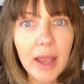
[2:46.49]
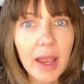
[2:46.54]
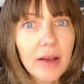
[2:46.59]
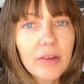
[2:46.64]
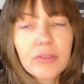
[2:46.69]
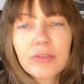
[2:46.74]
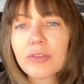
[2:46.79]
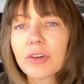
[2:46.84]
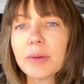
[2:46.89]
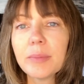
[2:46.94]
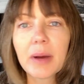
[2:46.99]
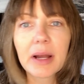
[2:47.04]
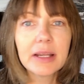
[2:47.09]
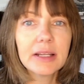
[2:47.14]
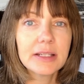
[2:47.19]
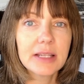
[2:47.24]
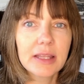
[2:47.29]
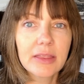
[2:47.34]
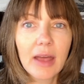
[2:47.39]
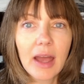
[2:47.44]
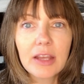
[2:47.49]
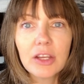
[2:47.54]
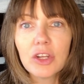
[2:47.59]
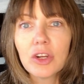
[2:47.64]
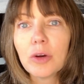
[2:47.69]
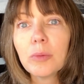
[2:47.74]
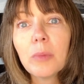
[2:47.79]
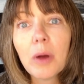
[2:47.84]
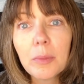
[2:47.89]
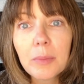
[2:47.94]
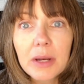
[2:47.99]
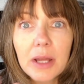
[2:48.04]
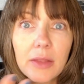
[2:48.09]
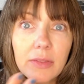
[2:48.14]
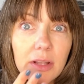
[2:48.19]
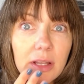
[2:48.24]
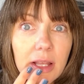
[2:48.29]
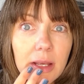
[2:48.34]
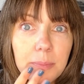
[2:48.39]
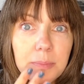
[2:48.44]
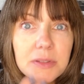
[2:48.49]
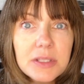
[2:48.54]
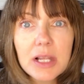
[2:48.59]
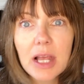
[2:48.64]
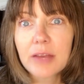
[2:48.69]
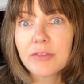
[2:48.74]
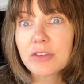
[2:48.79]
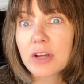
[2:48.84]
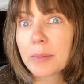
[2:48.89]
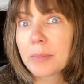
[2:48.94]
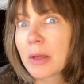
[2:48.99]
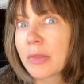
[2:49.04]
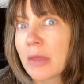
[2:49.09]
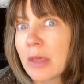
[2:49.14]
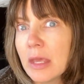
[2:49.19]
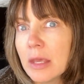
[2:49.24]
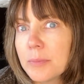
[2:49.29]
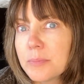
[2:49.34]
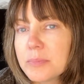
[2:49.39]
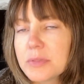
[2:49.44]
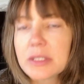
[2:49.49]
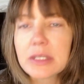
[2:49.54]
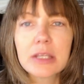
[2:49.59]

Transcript: Everybody did that, you know, moment on the lips, lifetime on the hips.